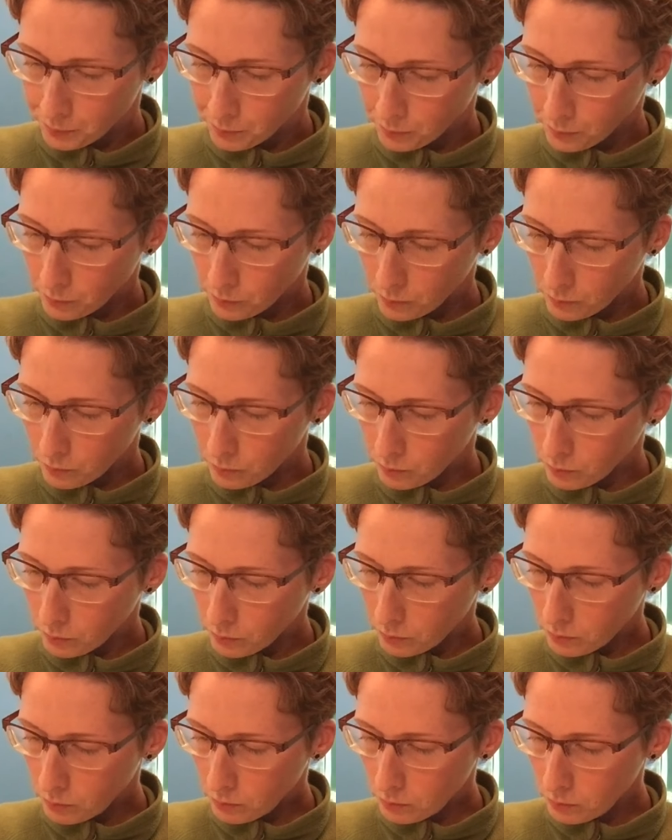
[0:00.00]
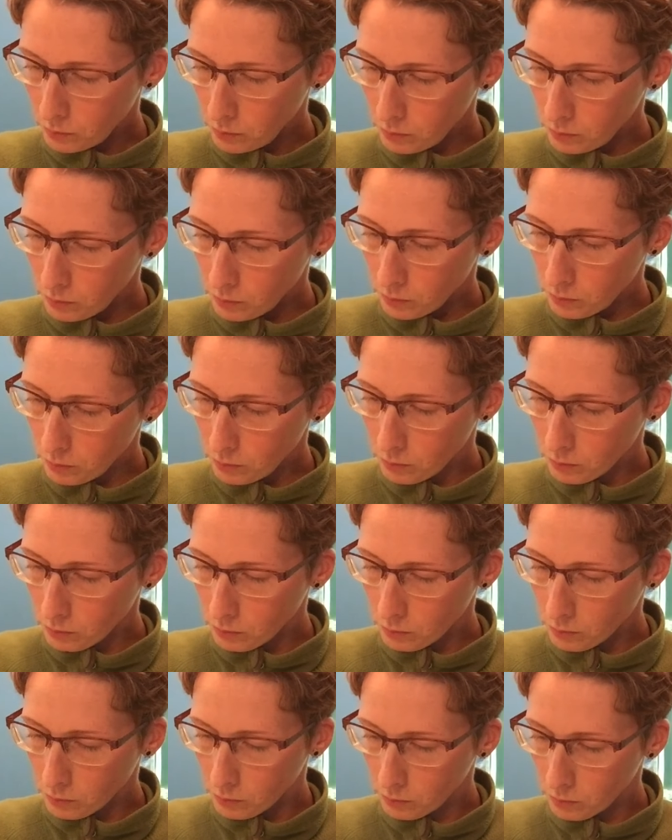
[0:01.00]

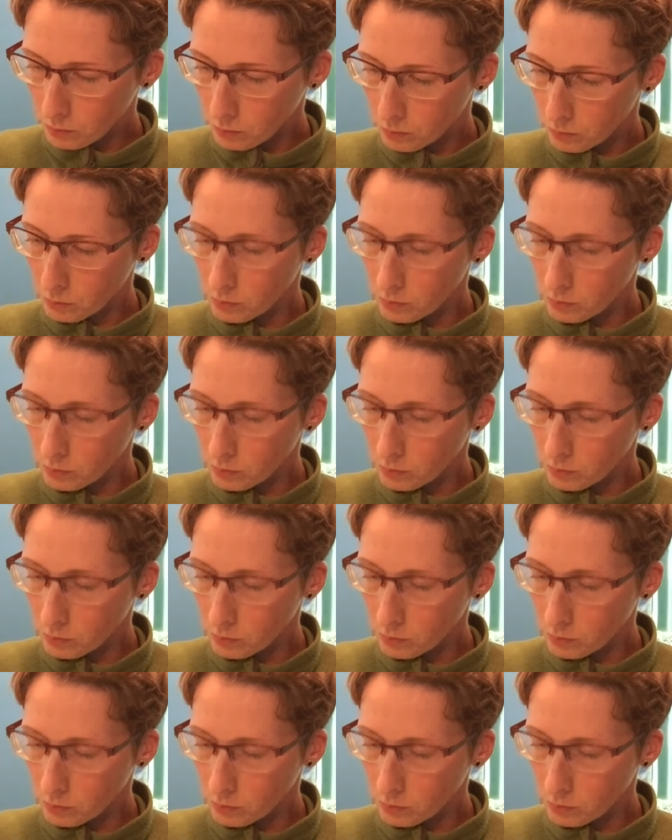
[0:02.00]
Nobody speaks.